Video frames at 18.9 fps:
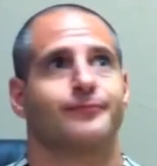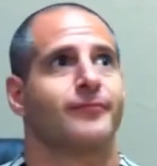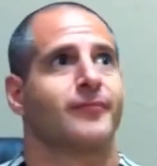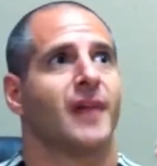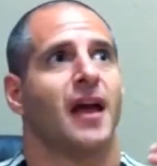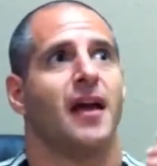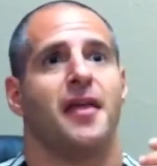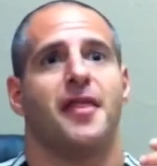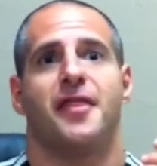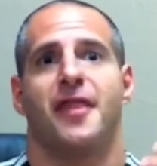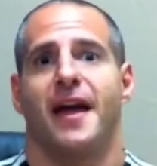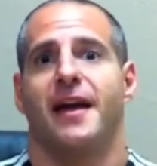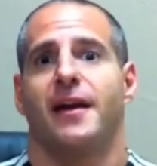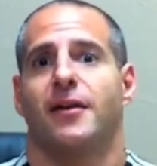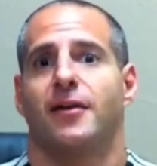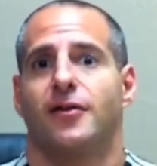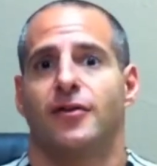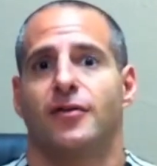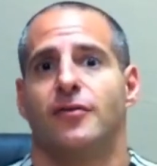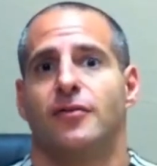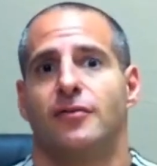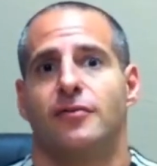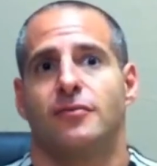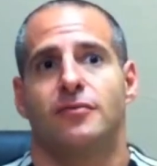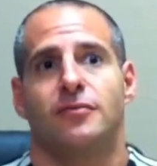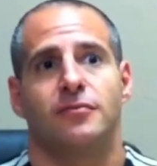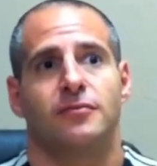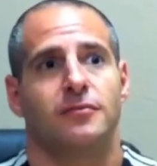thank
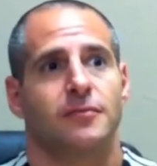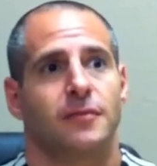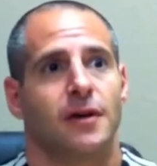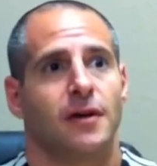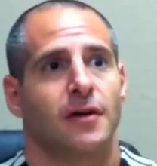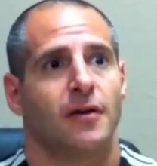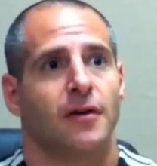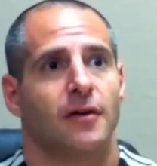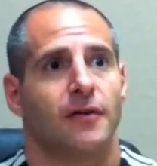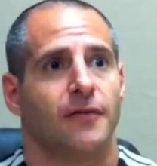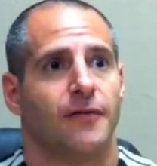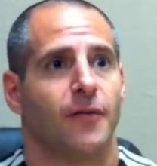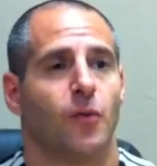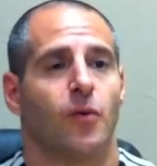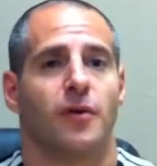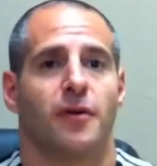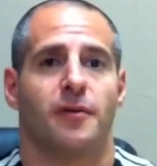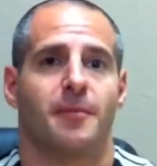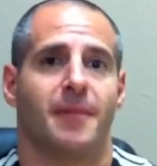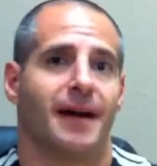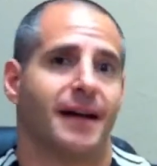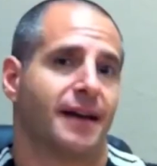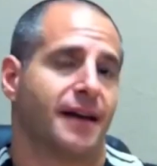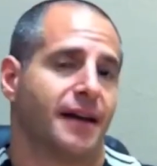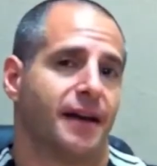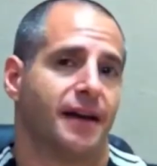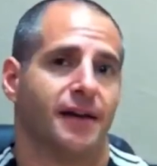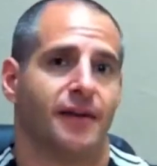you for my
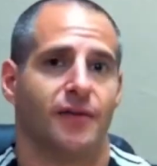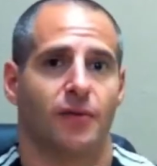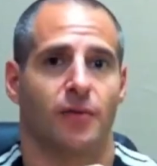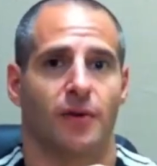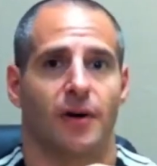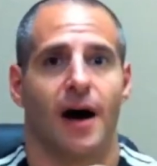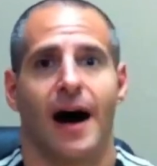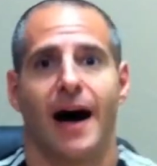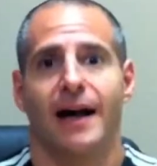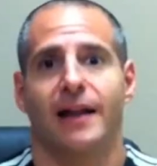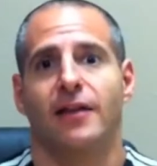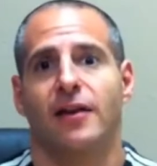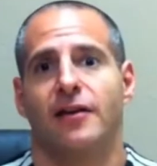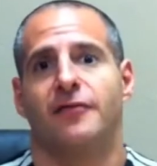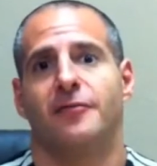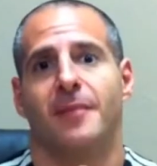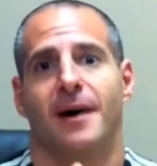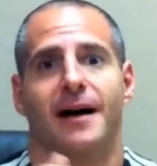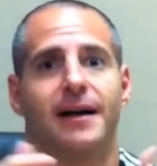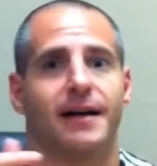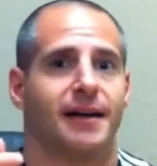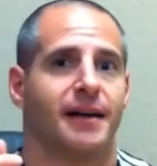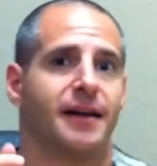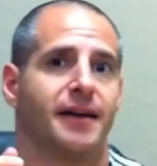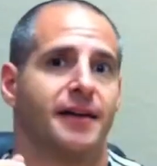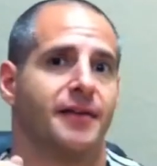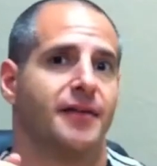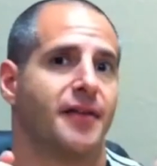kids, or I love my
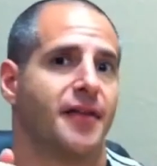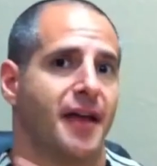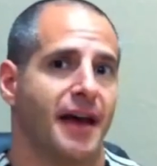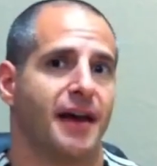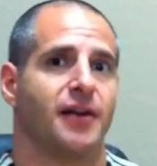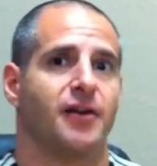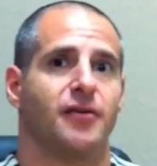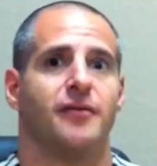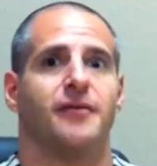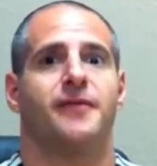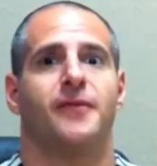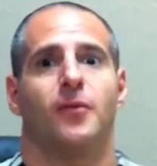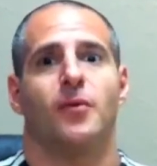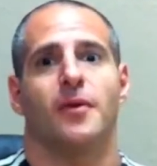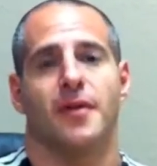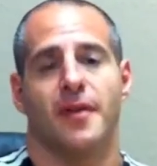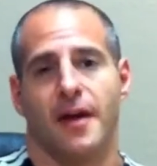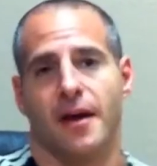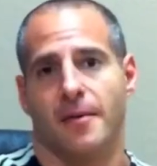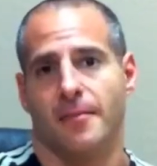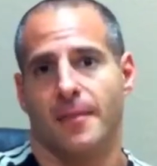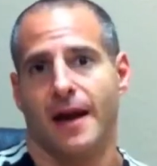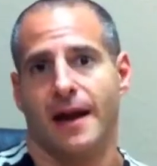kids, thank you for them.